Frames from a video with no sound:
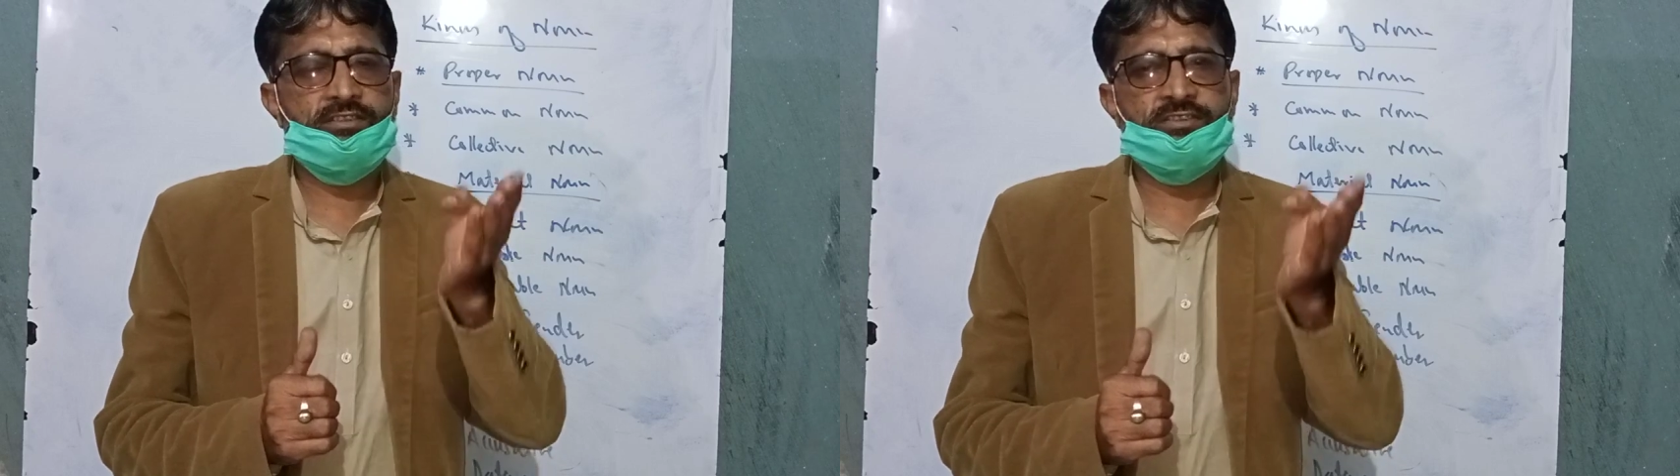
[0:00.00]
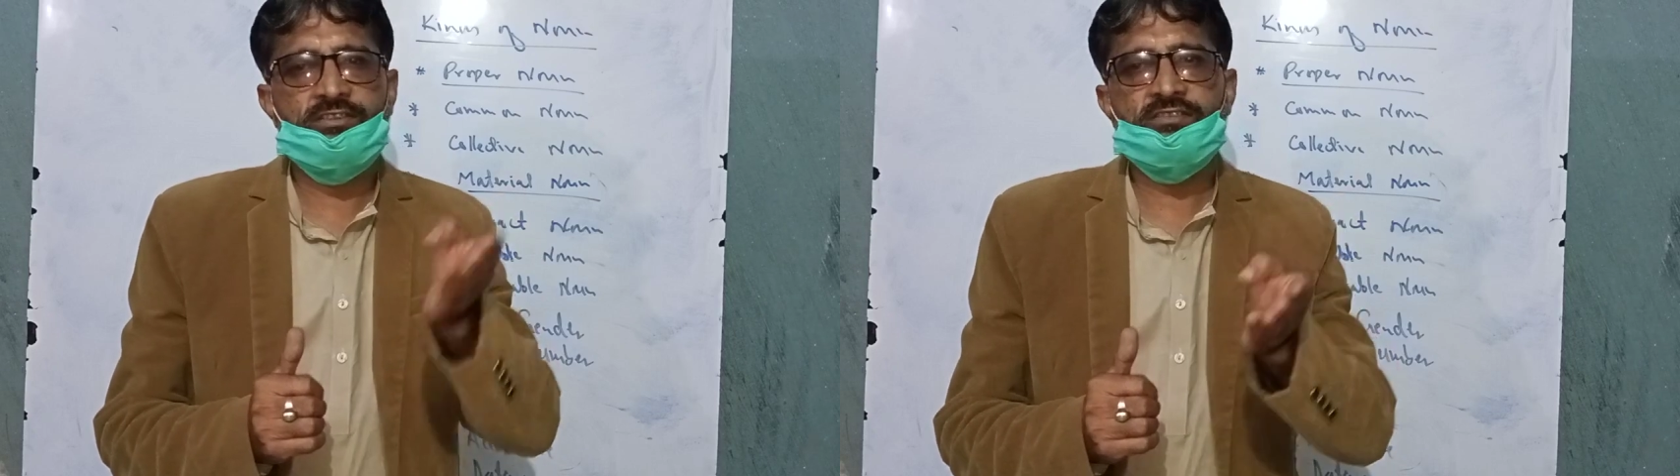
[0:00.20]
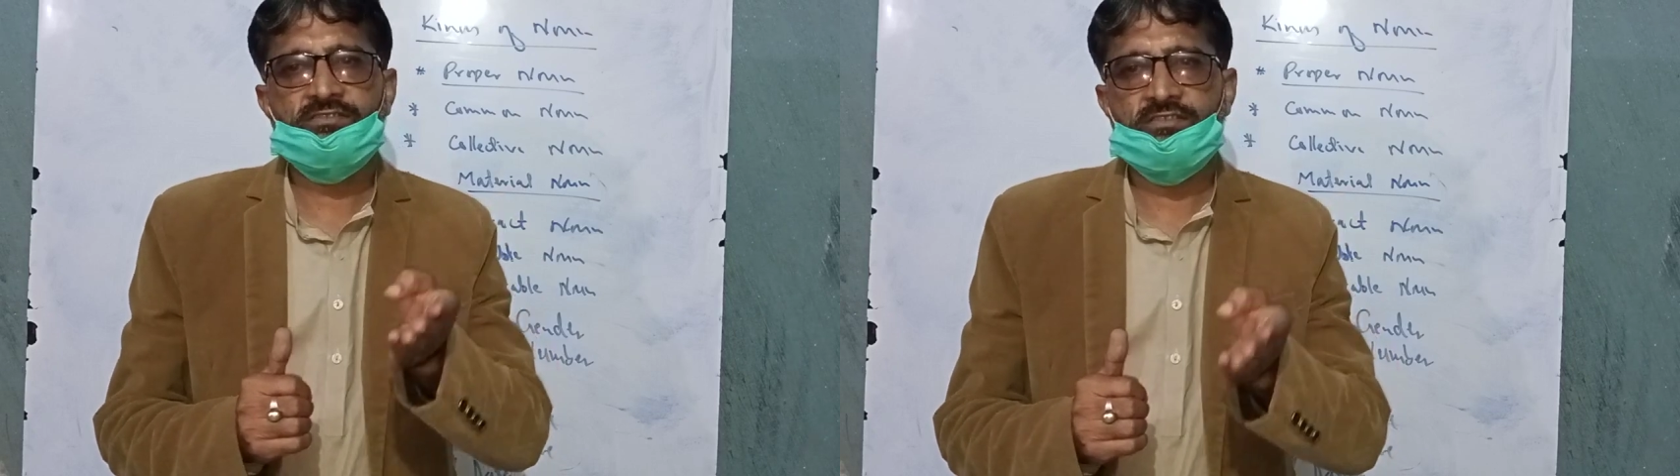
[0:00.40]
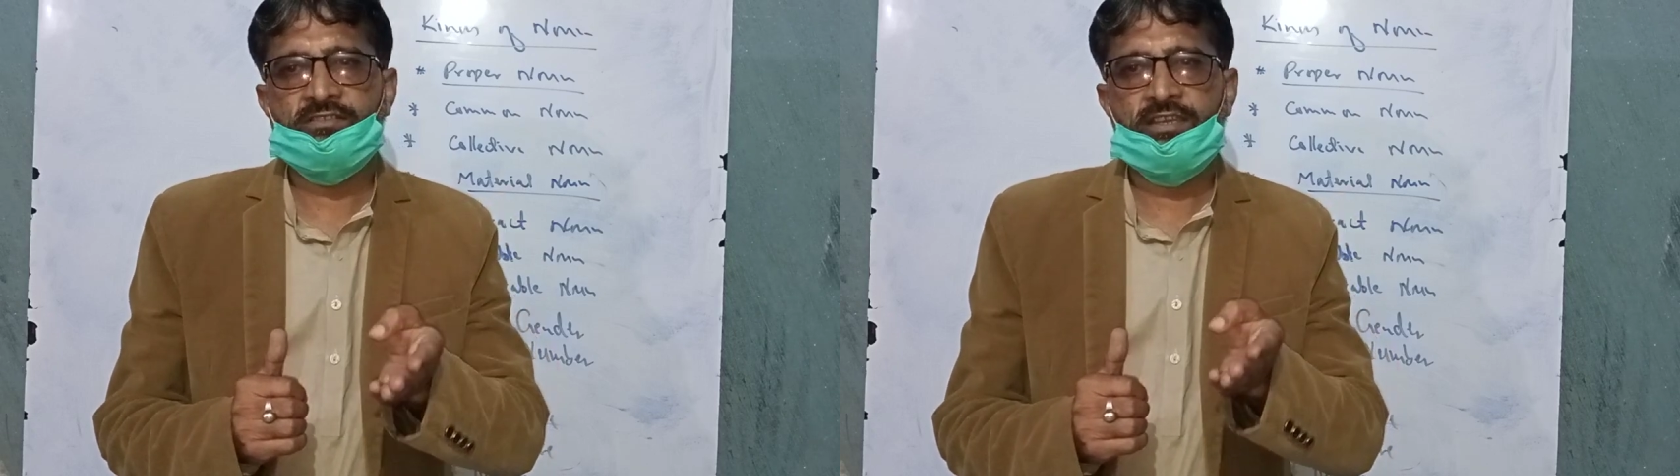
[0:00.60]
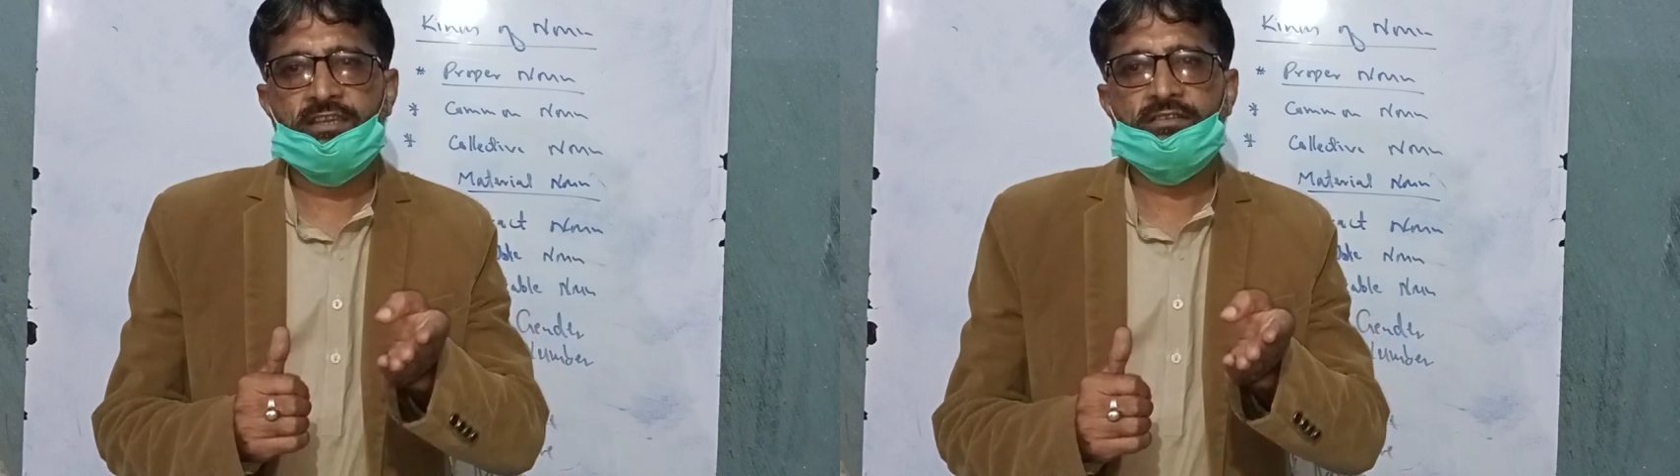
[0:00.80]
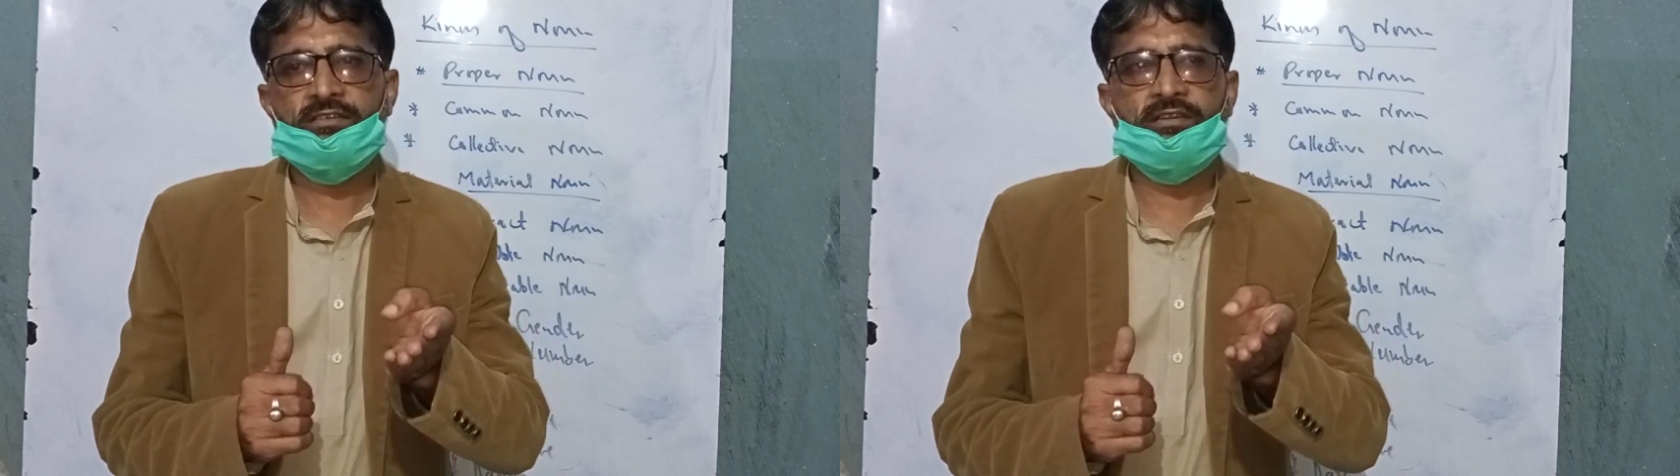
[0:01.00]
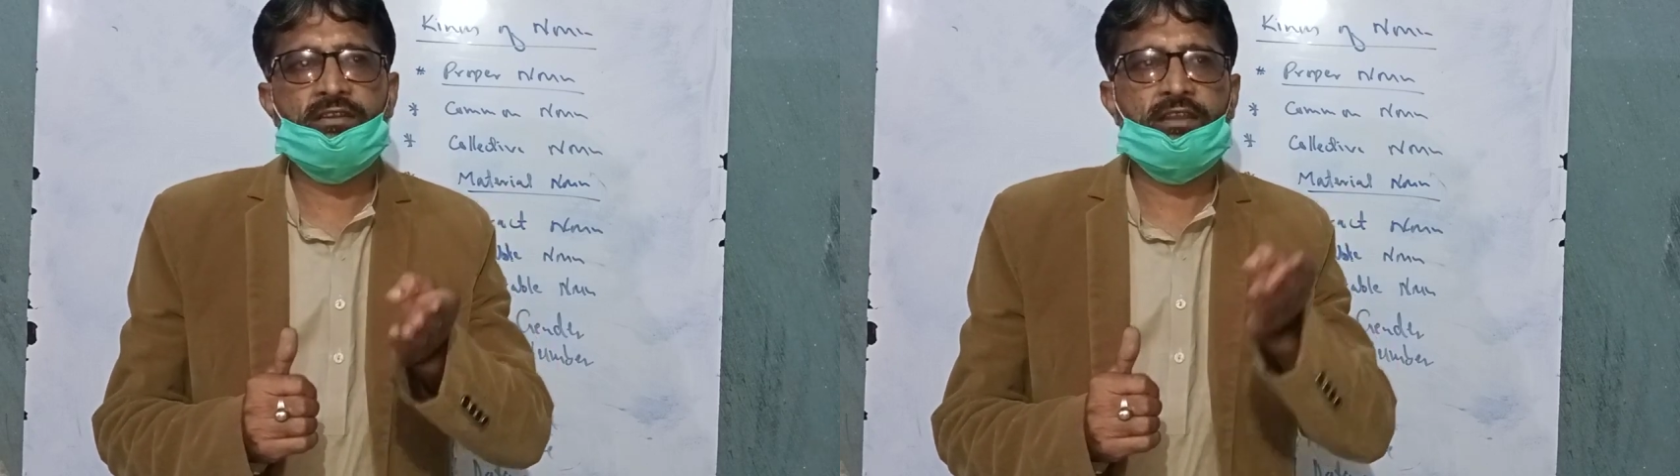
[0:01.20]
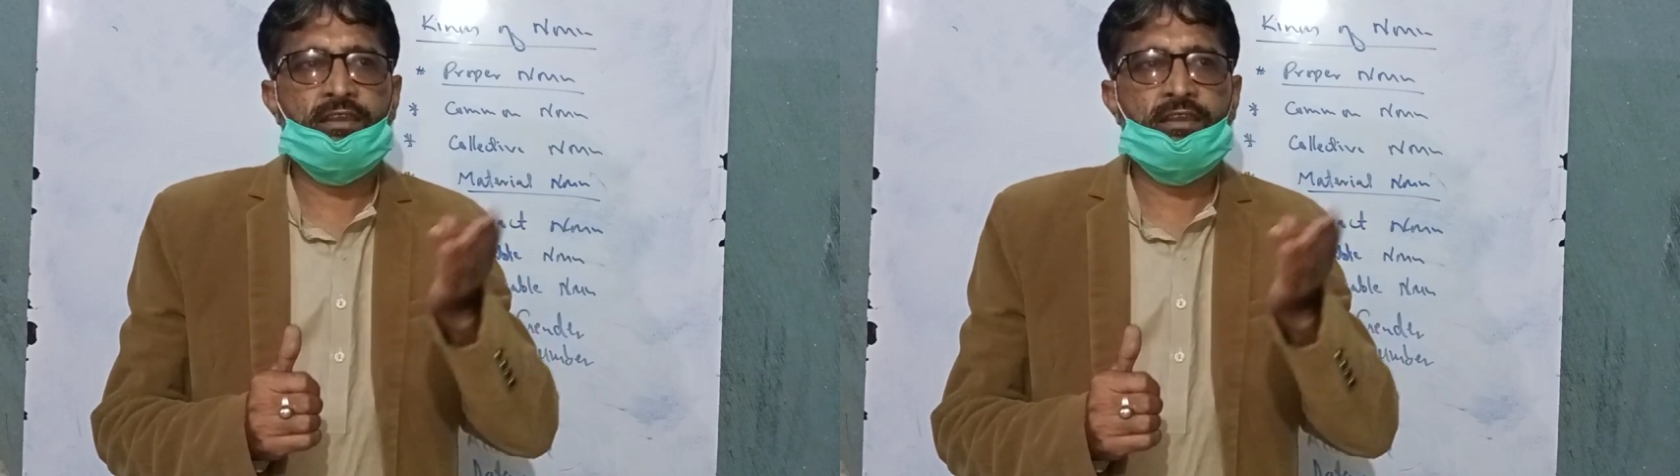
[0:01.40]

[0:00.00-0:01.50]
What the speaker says: she is Diana,